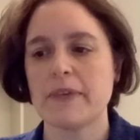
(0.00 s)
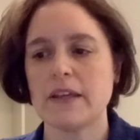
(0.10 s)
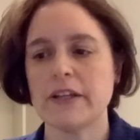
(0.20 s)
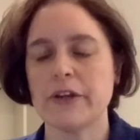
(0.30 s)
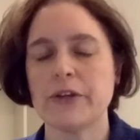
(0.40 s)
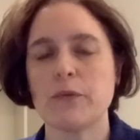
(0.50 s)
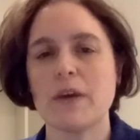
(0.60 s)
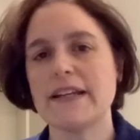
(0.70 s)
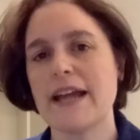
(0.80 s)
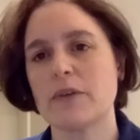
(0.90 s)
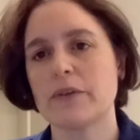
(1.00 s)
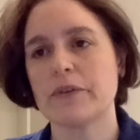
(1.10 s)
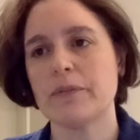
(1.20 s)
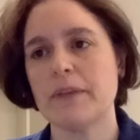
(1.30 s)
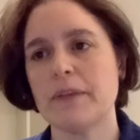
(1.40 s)
you know you want to network
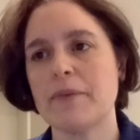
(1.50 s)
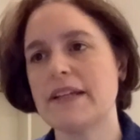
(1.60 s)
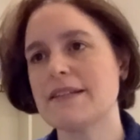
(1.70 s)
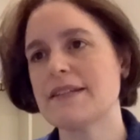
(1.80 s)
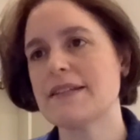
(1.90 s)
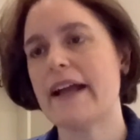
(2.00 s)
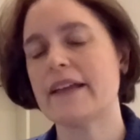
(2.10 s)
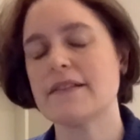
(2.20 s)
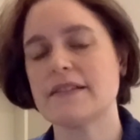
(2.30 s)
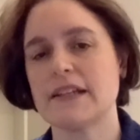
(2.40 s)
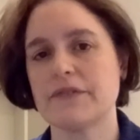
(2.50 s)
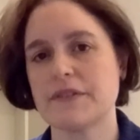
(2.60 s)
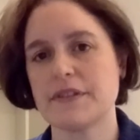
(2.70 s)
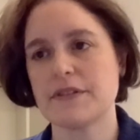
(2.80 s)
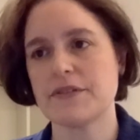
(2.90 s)
with people in tech in san
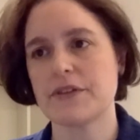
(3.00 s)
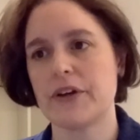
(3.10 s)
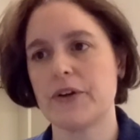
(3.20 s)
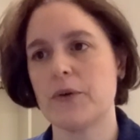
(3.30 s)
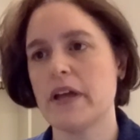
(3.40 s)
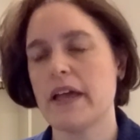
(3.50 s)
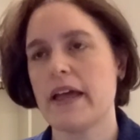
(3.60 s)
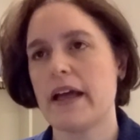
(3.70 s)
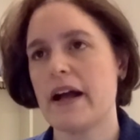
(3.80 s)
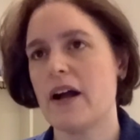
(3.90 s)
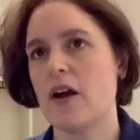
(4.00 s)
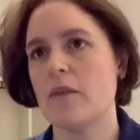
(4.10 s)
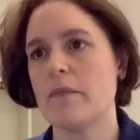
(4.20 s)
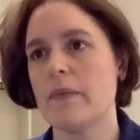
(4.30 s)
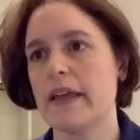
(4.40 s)
francisco
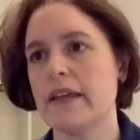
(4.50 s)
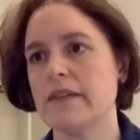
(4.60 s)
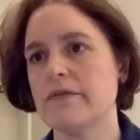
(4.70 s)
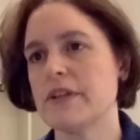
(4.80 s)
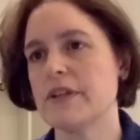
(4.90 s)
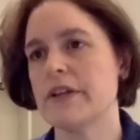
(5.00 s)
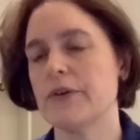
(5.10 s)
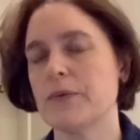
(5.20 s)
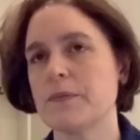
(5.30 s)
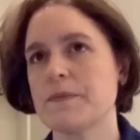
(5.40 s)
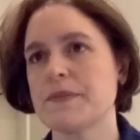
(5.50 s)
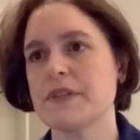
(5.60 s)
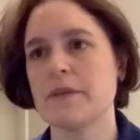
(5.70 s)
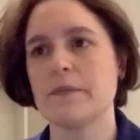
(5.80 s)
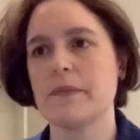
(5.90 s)
um, in you know
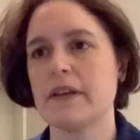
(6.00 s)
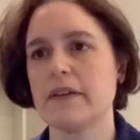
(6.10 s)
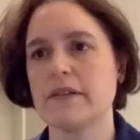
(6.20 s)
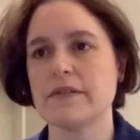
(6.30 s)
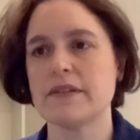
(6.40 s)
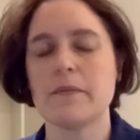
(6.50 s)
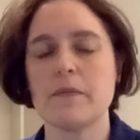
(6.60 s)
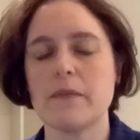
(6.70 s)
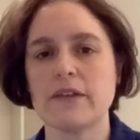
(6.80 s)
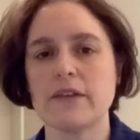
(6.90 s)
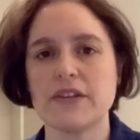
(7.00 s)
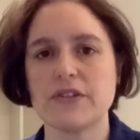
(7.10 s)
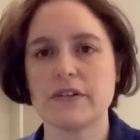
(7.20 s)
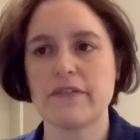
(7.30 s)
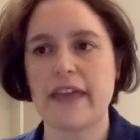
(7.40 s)
some some
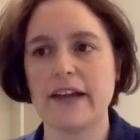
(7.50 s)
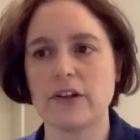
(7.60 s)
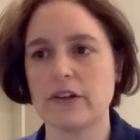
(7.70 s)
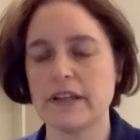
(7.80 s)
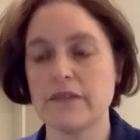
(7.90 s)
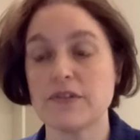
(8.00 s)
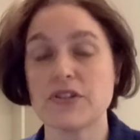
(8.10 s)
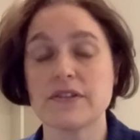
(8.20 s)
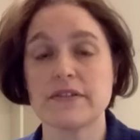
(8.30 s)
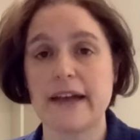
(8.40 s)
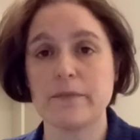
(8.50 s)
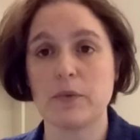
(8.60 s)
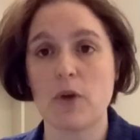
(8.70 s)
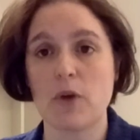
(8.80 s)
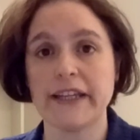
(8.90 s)
iteration of that or even just that
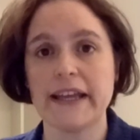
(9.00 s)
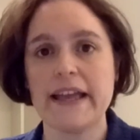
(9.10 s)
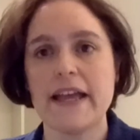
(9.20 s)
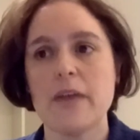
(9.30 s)
broad